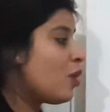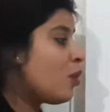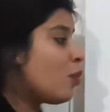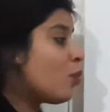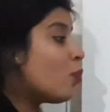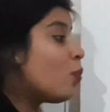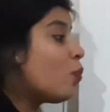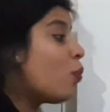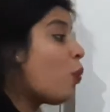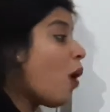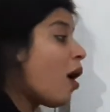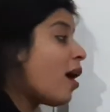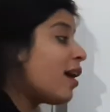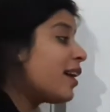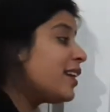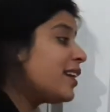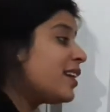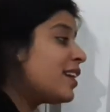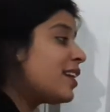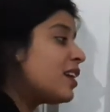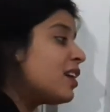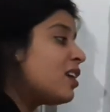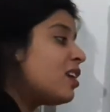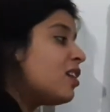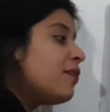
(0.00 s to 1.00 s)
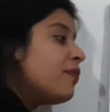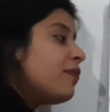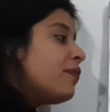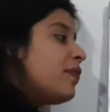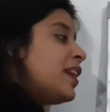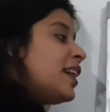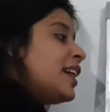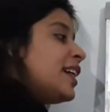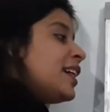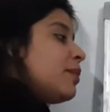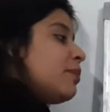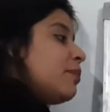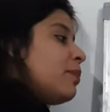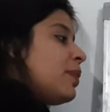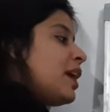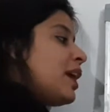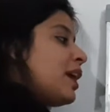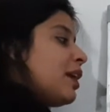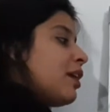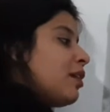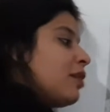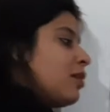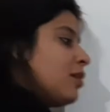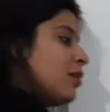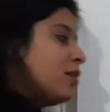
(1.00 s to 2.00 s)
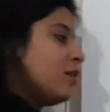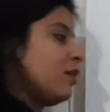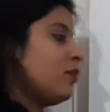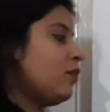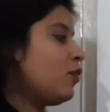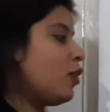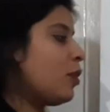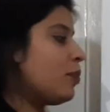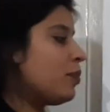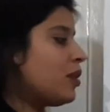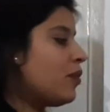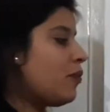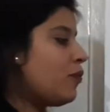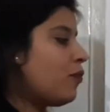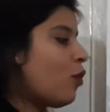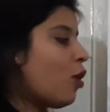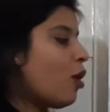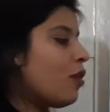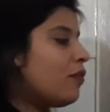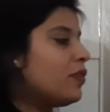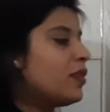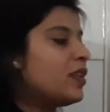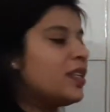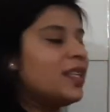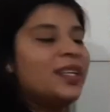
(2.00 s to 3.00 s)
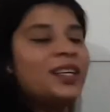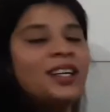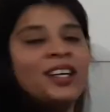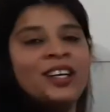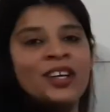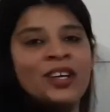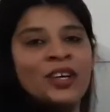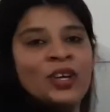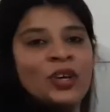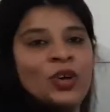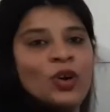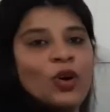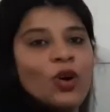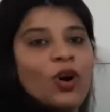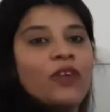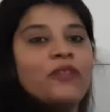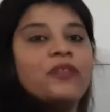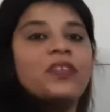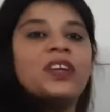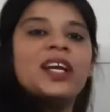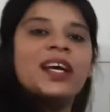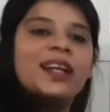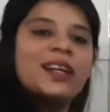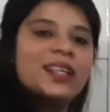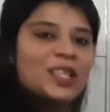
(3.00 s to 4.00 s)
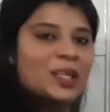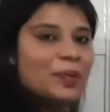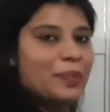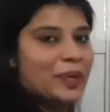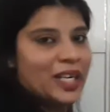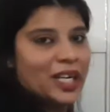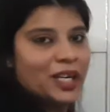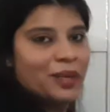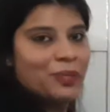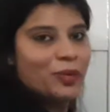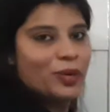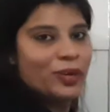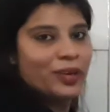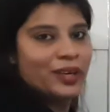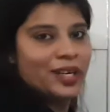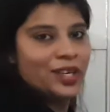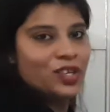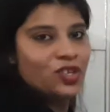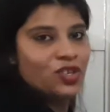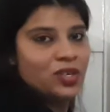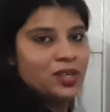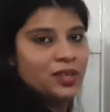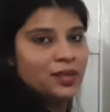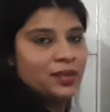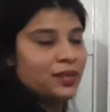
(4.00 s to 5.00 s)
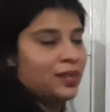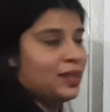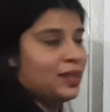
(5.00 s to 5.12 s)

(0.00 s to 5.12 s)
what term will it be from the forward of an arithmetic progression?